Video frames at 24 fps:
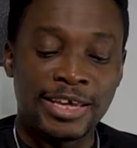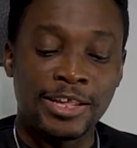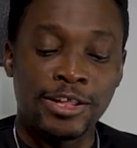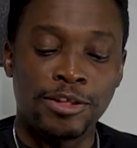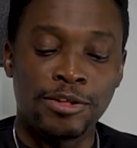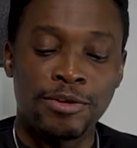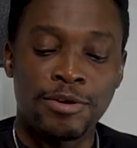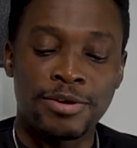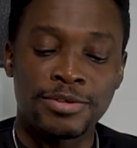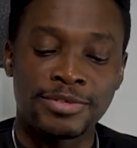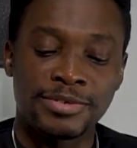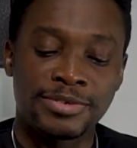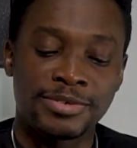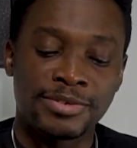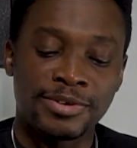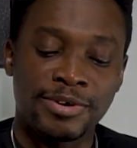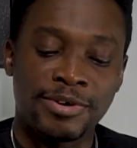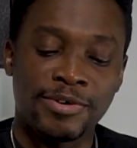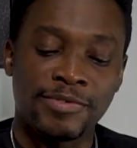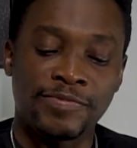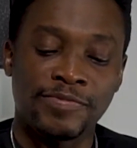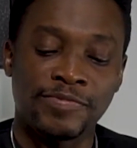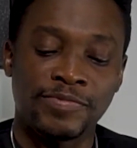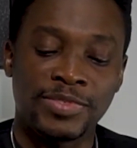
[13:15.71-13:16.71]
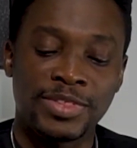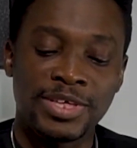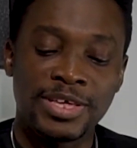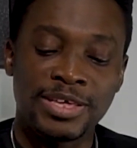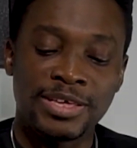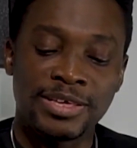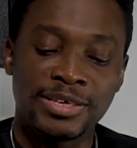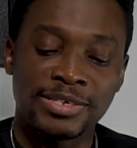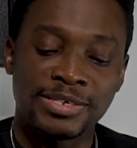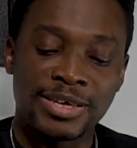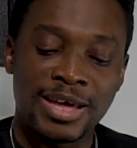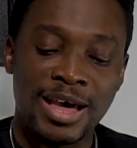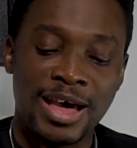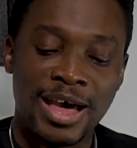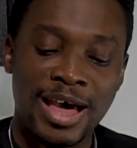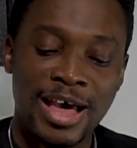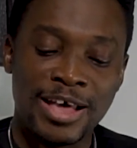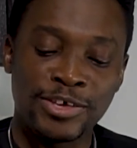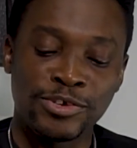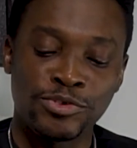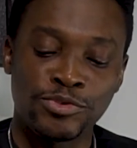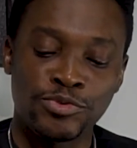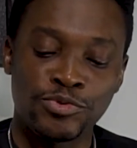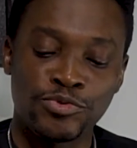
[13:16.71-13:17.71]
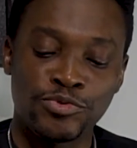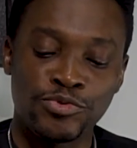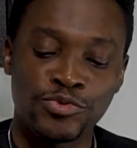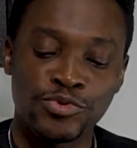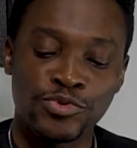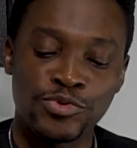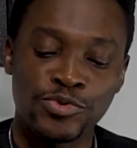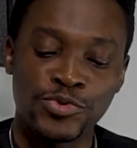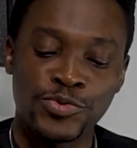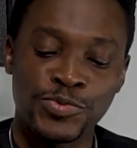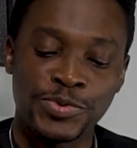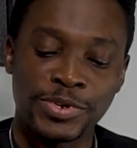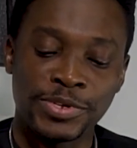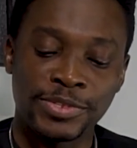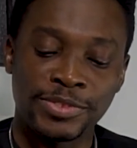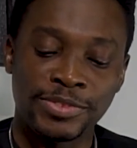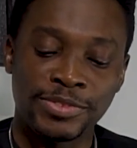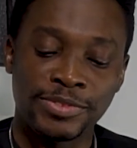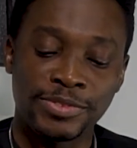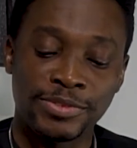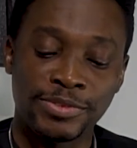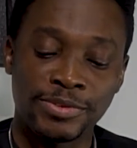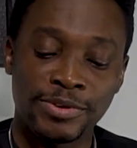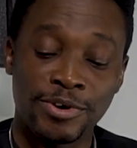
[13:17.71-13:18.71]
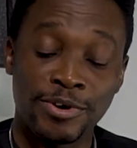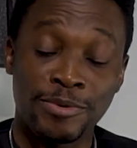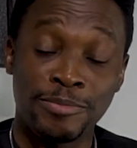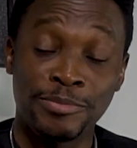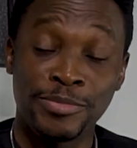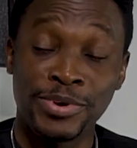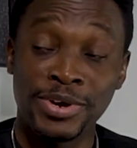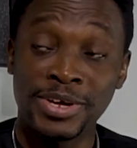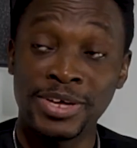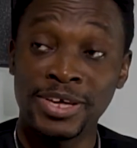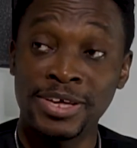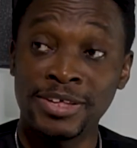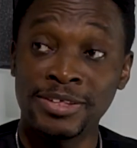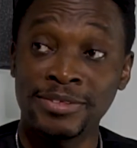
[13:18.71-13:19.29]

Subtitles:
lot of this has to do with upbringing.